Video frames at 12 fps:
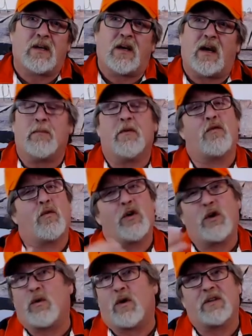And before
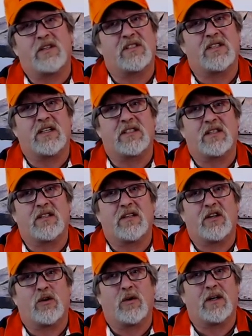you go out in the season,
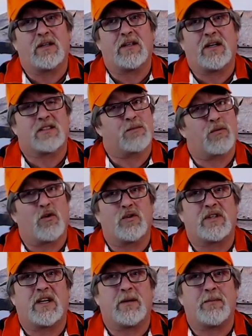you know what, as a pro
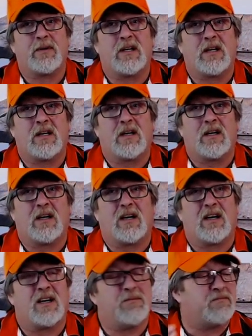tip,
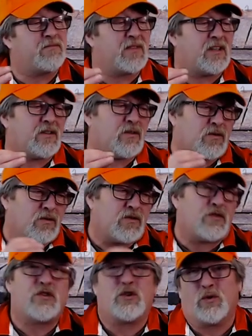um,
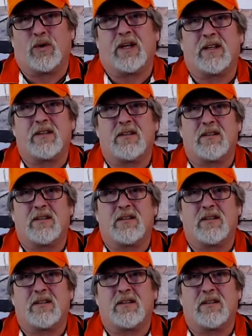tune it.